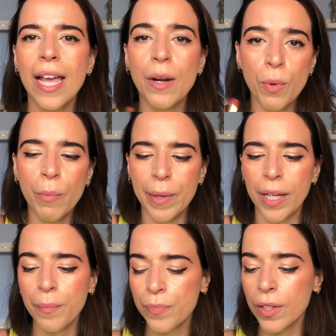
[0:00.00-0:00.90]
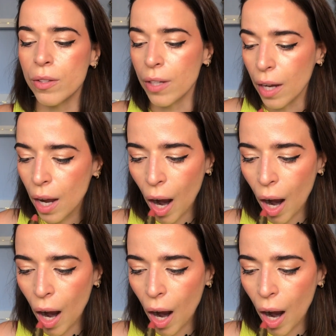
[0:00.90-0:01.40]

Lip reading: it will be, you see.